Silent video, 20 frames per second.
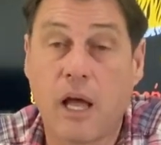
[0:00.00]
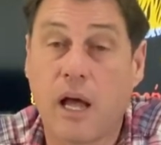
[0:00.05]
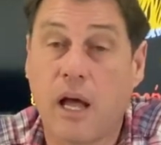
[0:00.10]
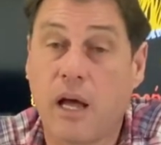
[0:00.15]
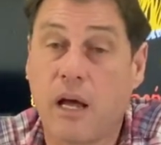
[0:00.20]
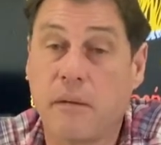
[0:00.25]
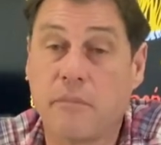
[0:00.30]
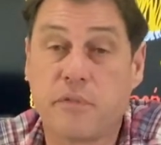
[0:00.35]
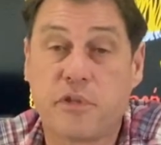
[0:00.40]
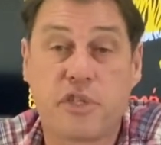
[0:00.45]

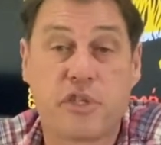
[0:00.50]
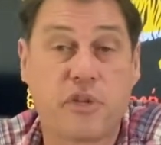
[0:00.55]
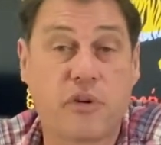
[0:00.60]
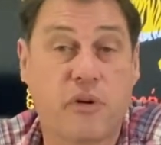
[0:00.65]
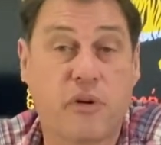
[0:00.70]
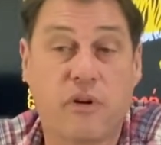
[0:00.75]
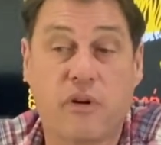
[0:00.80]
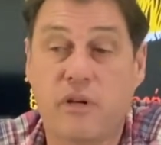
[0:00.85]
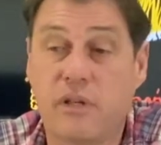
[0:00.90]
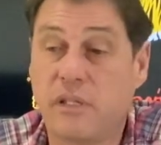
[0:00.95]
I'm
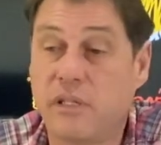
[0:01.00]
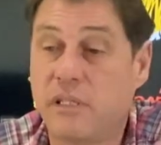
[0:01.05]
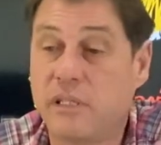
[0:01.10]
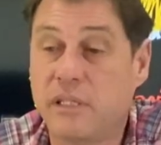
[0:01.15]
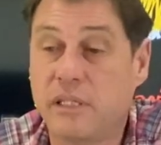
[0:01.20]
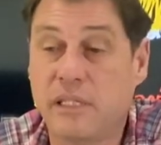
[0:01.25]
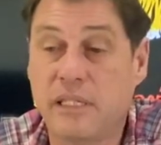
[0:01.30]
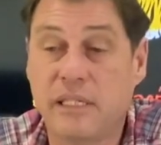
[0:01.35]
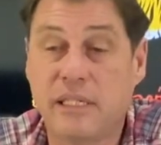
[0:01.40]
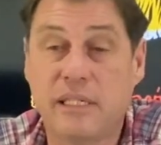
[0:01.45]
sure
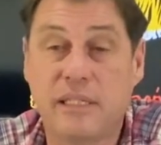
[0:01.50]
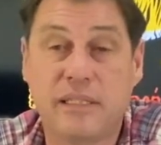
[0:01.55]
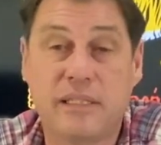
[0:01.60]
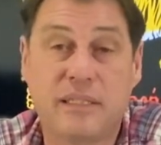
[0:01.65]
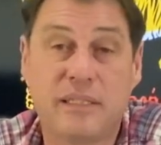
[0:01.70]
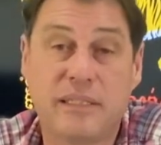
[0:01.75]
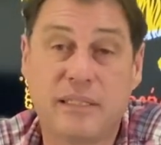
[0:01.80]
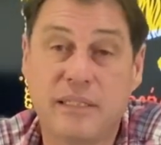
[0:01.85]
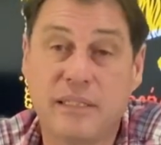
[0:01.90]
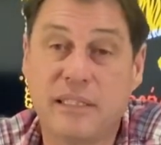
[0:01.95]

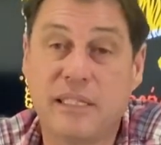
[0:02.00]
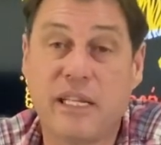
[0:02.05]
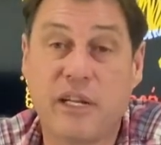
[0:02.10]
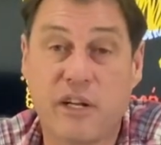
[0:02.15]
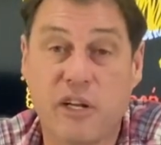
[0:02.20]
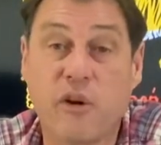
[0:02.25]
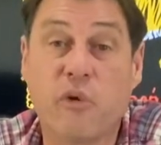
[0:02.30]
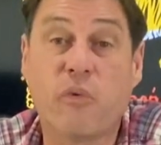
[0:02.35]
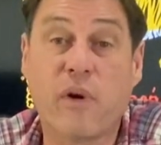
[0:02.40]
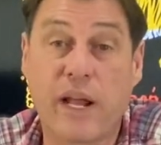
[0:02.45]
there
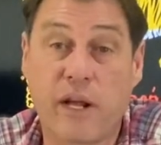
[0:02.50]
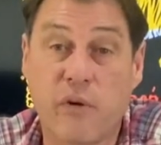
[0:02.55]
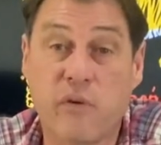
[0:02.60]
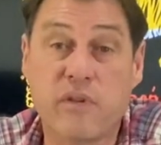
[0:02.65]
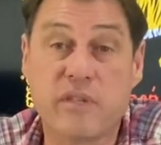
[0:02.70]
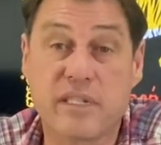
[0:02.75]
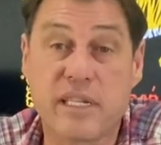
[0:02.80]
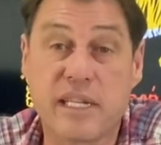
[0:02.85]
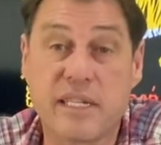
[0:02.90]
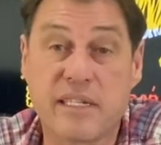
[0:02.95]
are
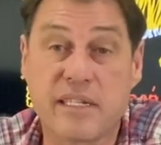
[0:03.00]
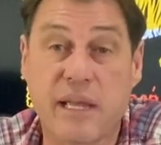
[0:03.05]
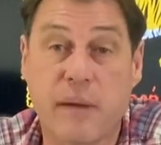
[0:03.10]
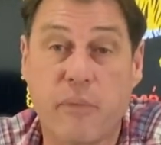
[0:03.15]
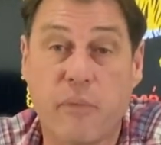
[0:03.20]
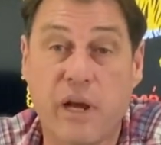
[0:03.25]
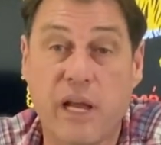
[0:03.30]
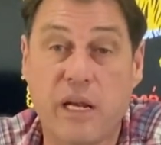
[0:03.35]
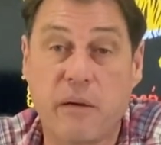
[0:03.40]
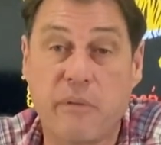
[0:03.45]
records there
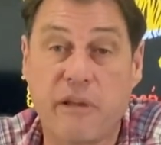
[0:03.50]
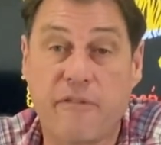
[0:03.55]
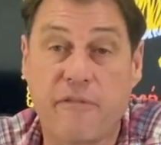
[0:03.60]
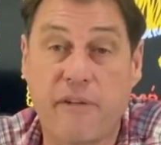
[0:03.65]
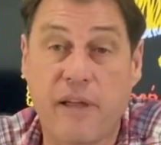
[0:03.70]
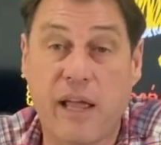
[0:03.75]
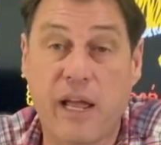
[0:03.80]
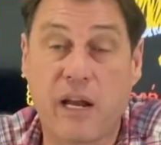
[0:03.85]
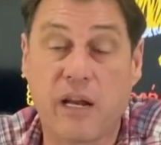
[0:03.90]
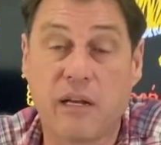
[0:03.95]
somewhere to be
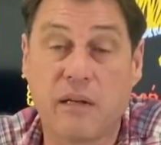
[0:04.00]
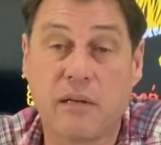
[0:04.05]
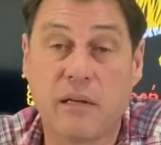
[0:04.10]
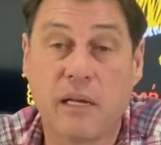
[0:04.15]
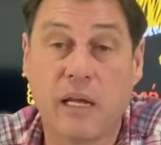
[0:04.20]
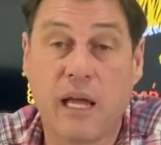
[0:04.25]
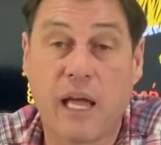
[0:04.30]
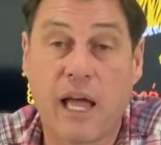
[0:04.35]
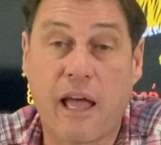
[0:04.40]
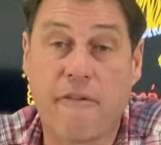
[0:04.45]
found.
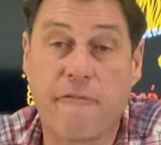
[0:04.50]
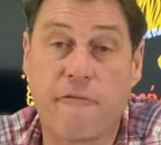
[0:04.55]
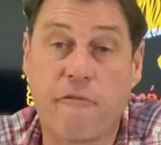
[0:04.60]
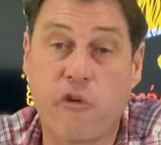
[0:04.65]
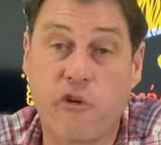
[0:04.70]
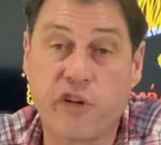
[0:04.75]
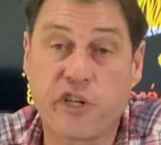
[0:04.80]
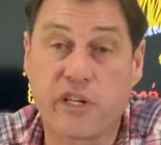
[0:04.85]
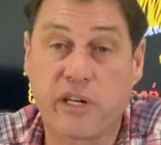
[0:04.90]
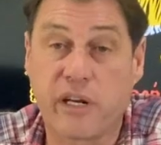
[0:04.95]

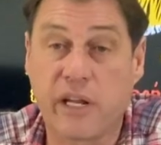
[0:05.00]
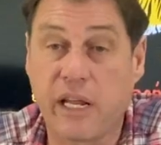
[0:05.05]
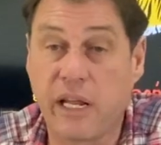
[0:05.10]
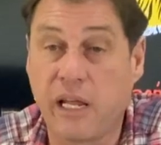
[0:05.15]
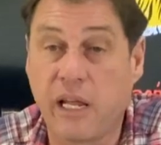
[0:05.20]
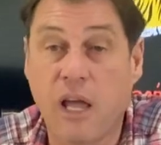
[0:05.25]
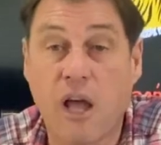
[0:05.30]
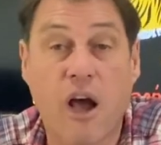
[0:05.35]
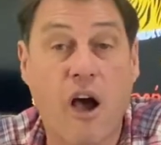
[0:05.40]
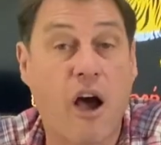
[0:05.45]

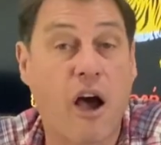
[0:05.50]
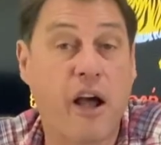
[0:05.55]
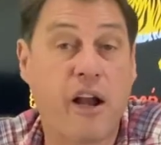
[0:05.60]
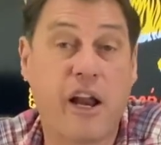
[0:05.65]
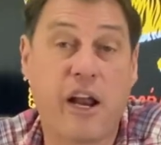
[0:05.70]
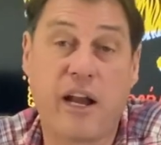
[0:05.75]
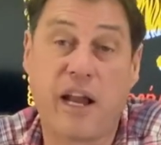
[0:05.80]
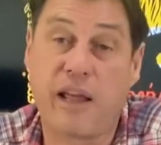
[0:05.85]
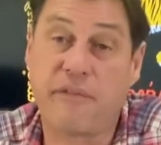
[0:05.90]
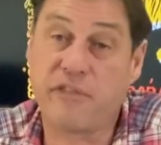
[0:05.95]
Unfortunately, I
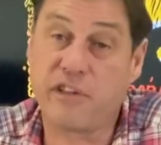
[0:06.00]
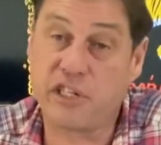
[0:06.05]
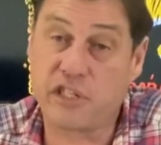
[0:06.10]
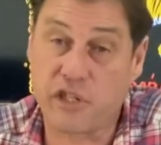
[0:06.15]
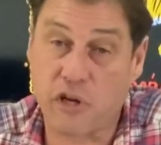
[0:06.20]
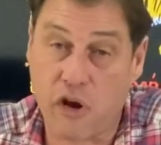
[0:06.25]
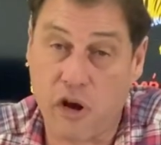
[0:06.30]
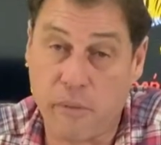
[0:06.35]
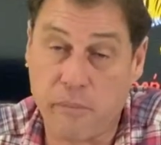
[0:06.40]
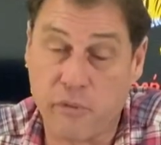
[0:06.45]
don't have the
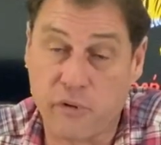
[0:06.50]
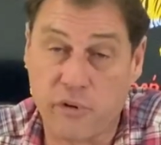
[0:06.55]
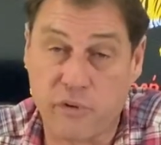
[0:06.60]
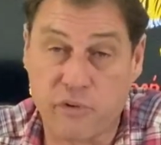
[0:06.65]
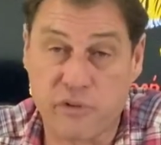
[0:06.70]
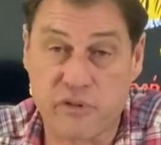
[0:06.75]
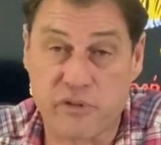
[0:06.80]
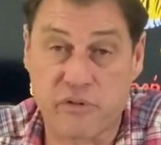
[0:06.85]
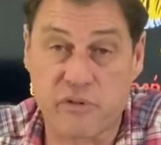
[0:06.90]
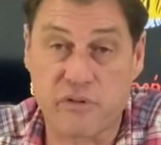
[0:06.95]
time or the
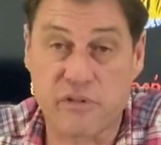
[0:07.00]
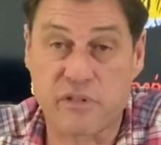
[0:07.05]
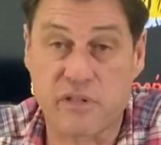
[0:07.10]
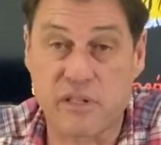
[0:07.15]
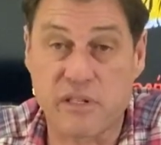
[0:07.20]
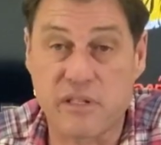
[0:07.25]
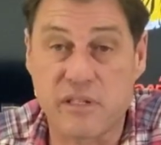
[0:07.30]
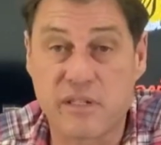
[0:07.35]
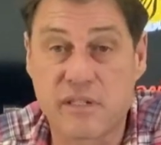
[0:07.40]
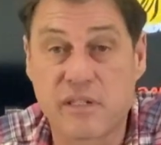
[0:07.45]

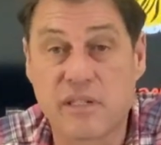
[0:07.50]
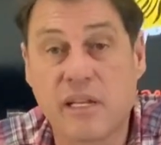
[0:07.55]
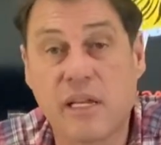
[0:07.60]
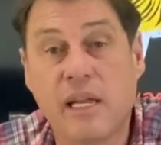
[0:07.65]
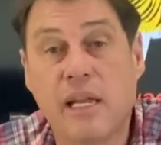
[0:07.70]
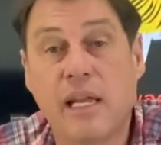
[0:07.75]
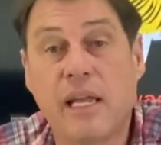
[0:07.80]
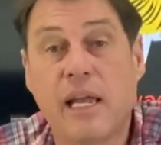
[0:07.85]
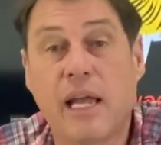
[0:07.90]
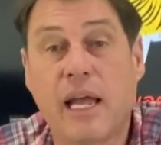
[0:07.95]
resources
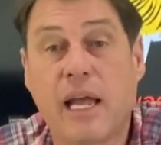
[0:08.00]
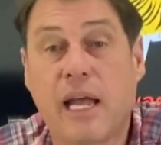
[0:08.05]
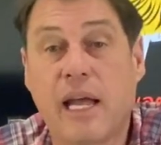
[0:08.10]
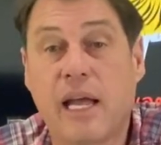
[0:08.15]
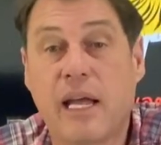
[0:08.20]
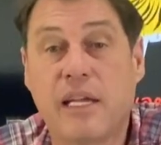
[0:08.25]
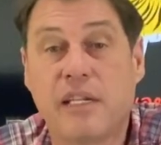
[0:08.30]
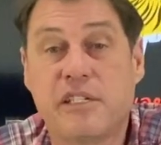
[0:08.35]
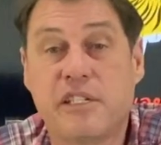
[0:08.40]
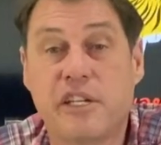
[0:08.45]

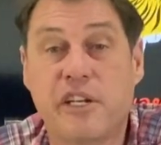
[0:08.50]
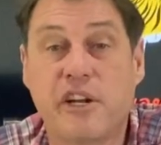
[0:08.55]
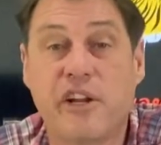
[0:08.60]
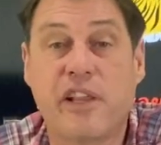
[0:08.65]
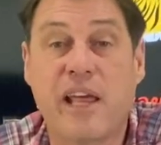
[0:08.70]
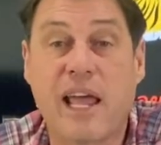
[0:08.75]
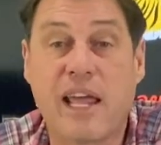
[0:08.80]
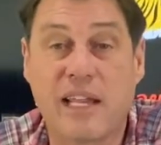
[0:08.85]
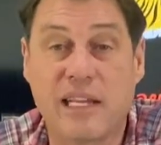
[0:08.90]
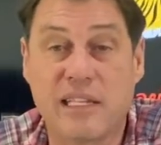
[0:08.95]
to do
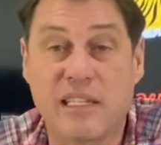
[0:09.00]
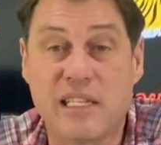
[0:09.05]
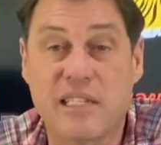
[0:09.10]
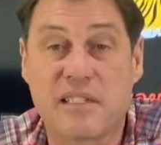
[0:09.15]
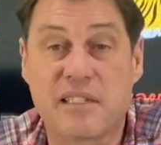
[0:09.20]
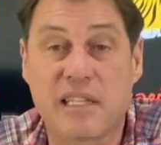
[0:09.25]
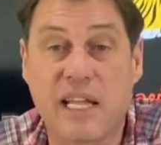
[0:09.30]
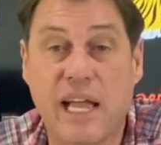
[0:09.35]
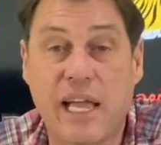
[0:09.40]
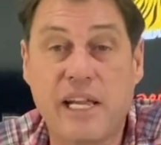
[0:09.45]
that at this
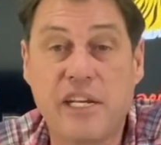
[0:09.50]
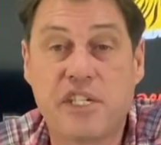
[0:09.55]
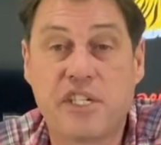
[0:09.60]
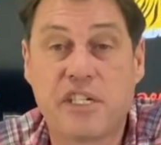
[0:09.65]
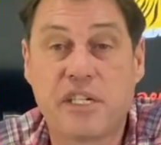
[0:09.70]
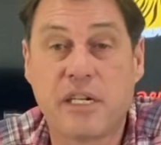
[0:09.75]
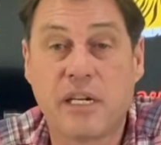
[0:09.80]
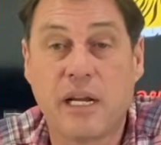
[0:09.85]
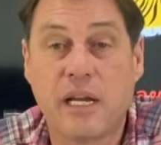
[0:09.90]
stage.